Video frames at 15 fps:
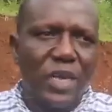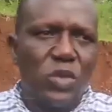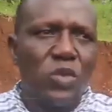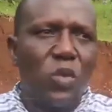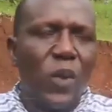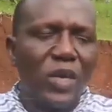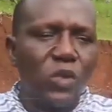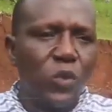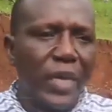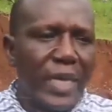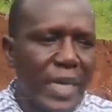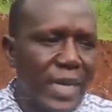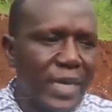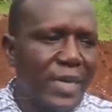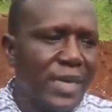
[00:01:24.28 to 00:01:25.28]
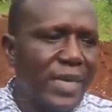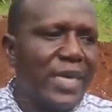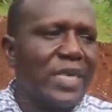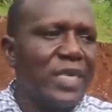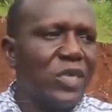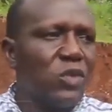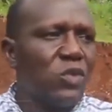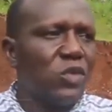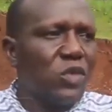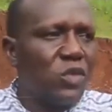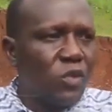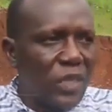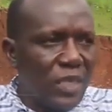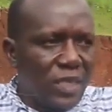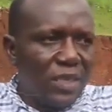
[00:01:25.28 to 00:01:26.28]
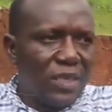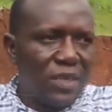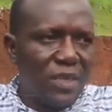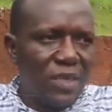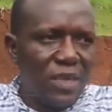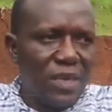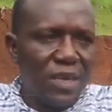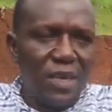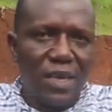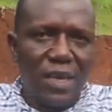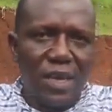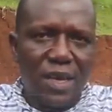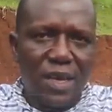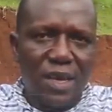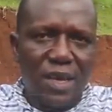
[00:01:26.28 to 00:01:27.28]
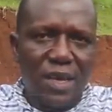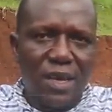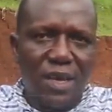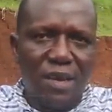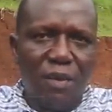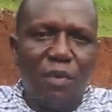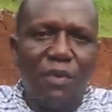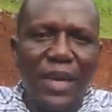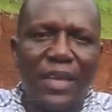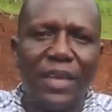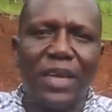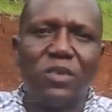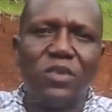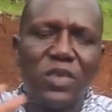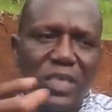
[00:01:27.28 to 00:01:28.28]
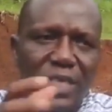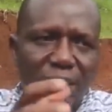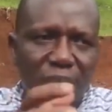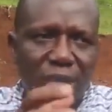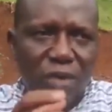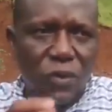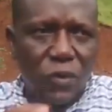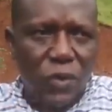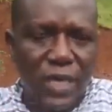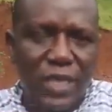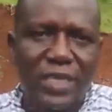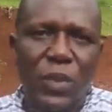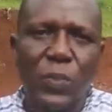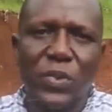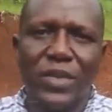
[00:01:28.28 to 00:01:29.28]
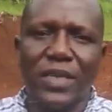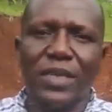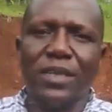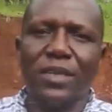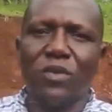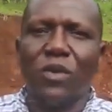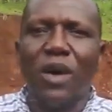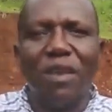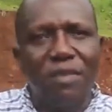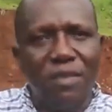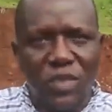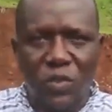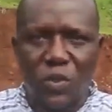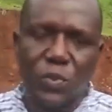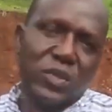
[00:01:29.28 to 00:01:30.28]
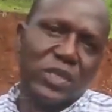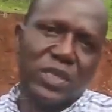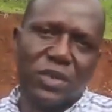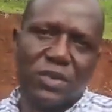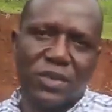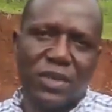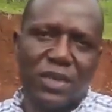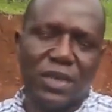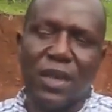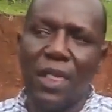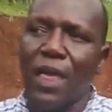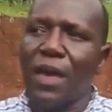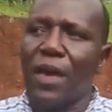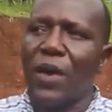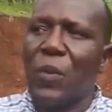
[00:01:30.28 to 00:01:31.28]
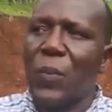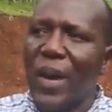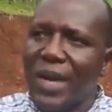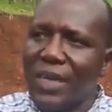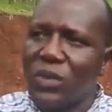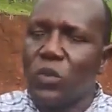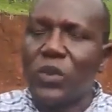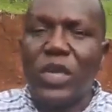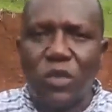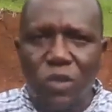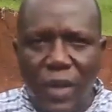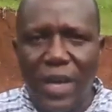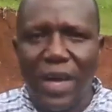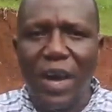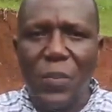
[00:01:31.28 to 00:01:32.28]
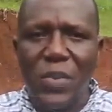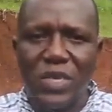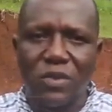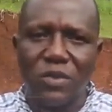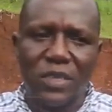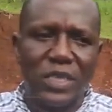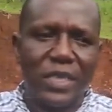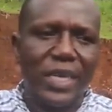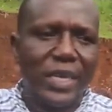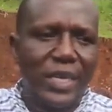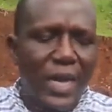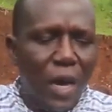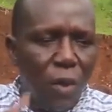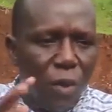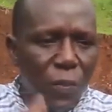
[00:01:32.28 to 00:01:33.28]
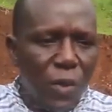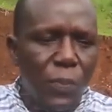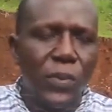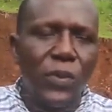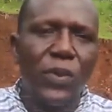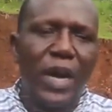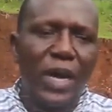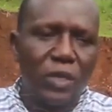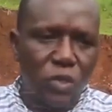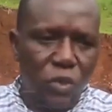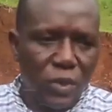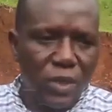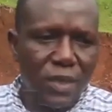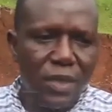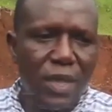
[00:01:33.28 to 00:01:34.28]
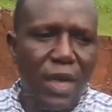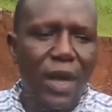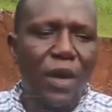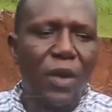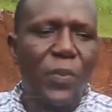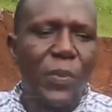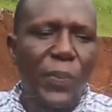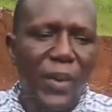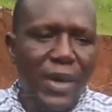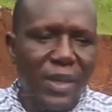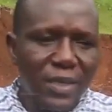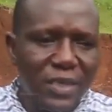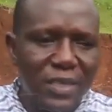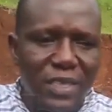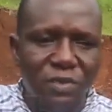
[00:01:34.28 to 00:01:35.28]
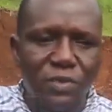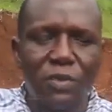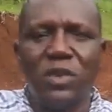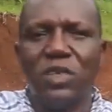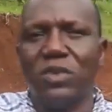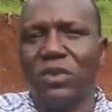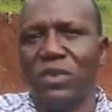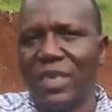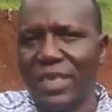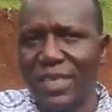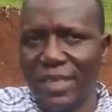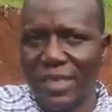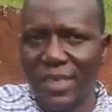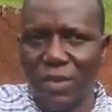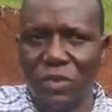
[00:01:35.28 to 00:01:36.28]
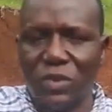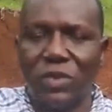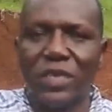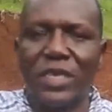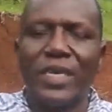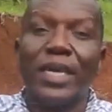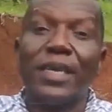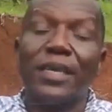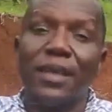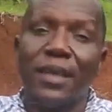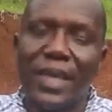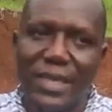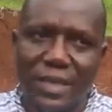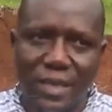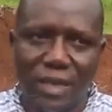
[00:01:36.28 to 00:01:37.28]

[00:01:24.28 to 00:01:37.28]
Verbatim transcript: So what we need is to stretch further to see that we are supported to have these people settled. But we are trying our best to see that our people are told, our people are rich, information reaches them to see that they are